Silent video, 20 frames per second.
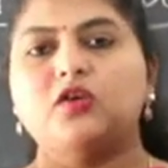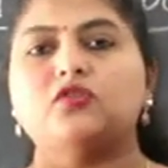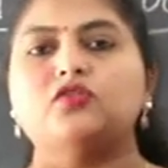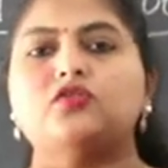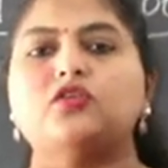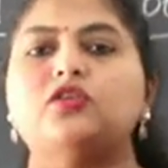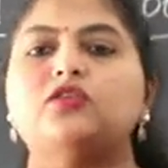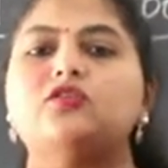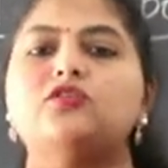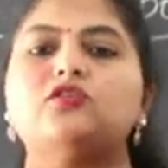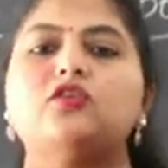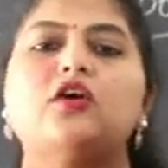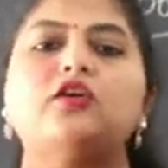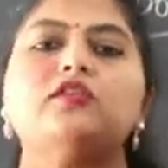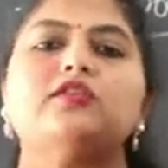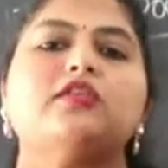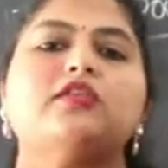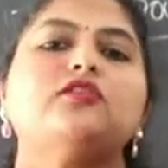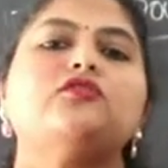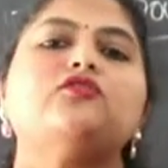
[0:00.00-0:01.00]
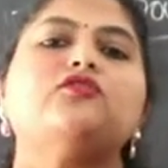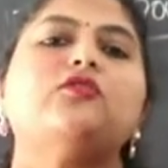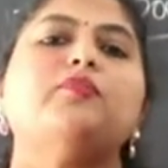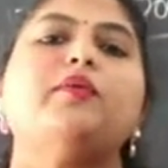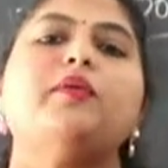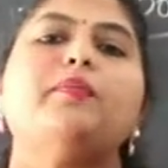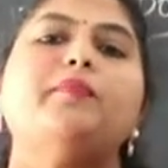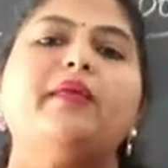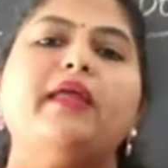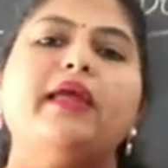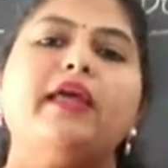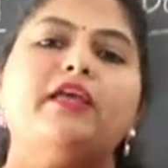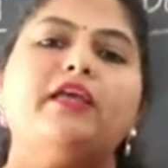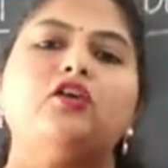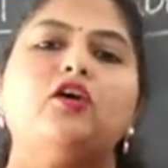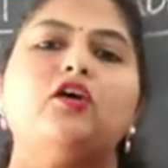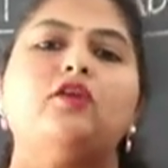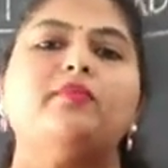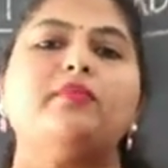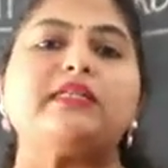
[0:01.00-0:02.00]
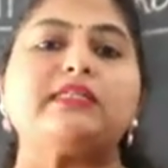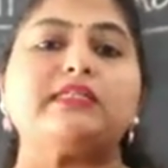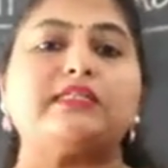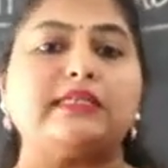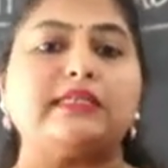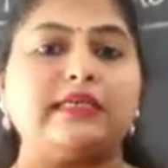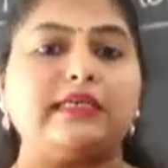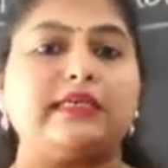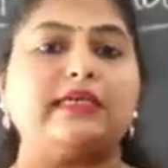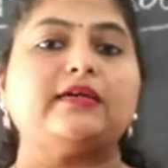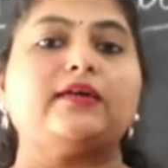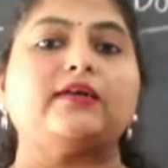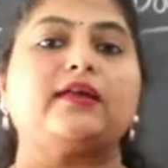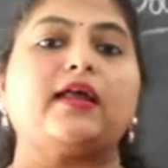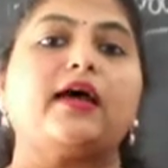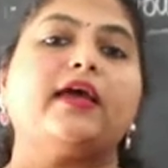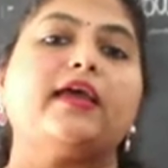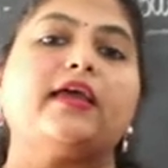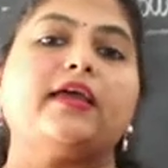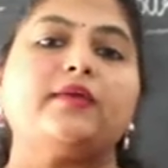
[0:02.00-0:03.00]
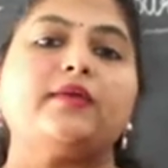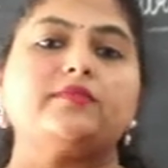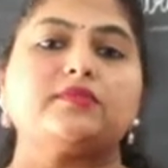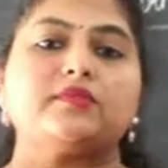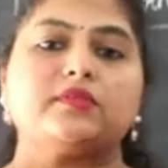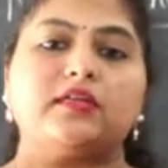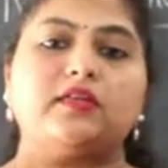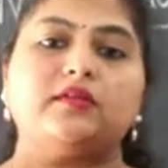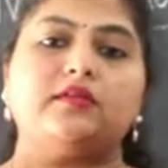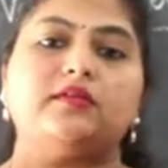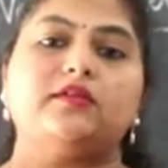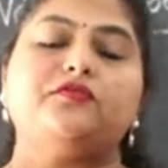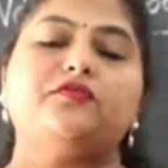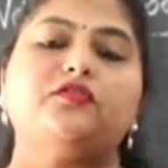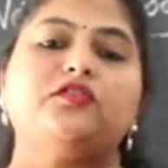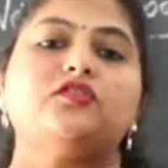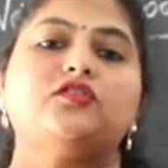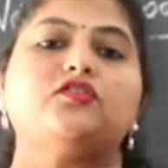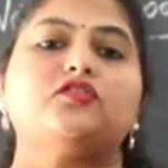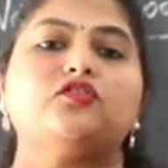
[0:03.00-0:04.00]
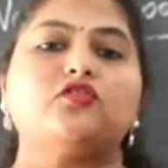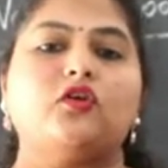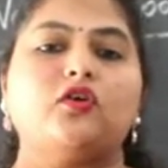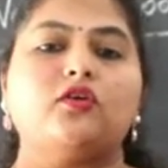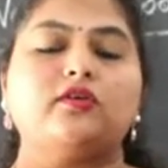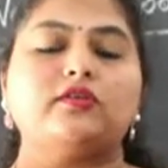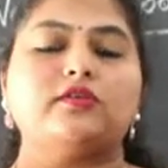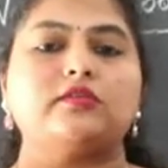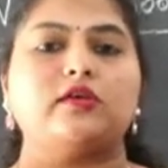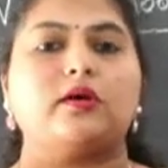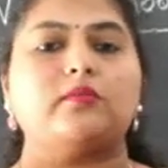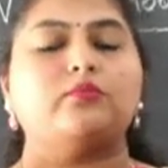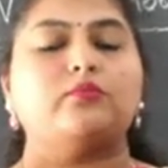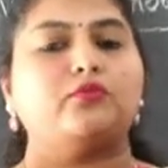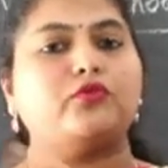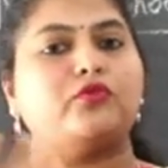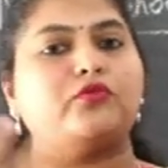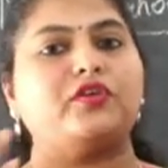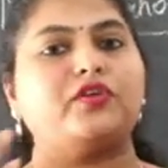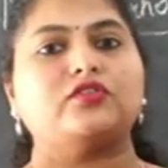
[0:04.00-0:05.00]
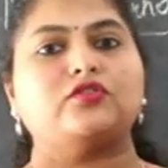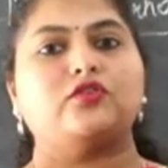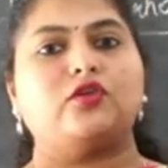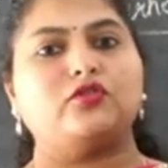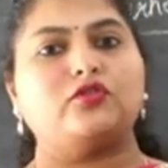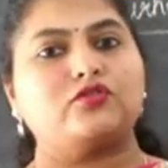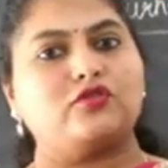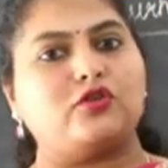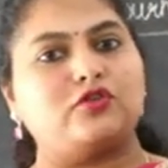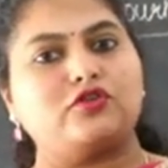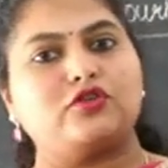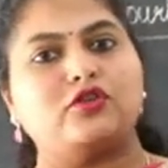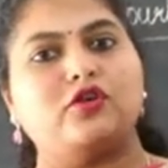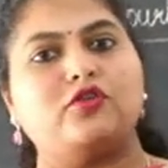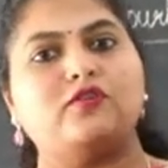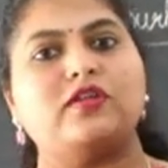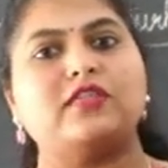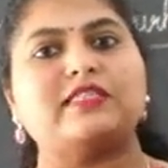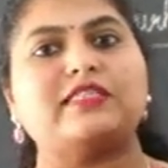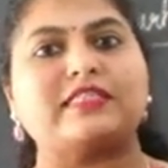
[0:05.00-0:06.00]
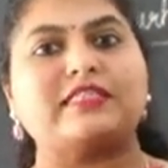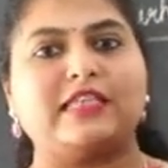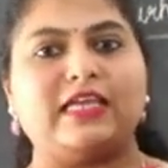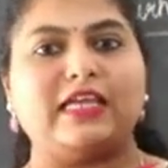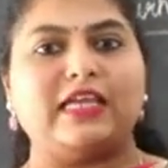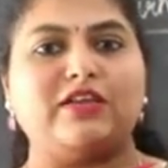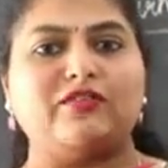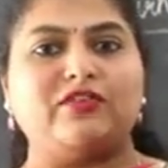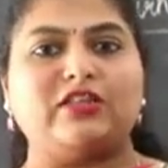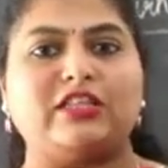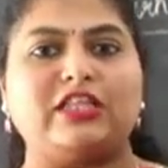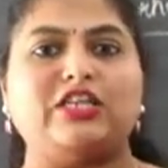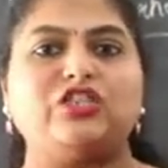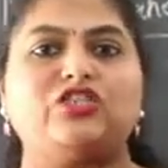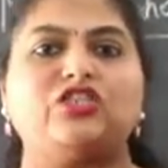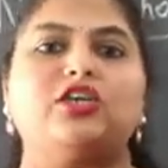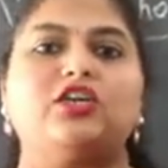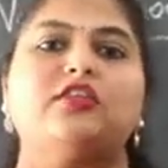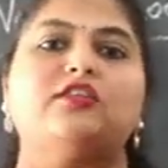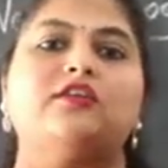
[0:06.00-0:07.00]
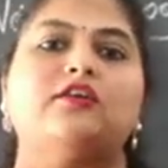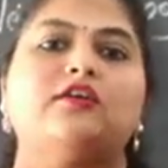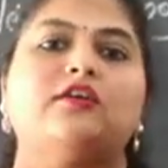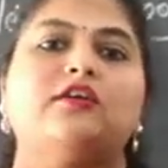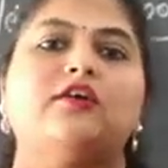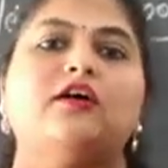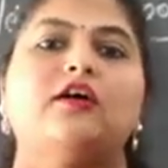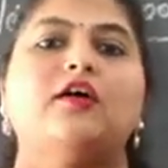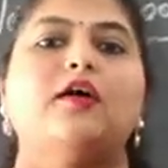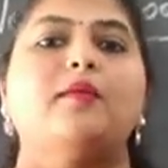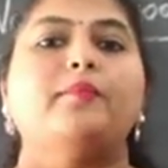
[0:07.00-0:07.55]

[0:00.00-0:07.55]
So it's not just you will be playing, you will be singing rhymes and different songs, some movie songs also you all will sing with each other,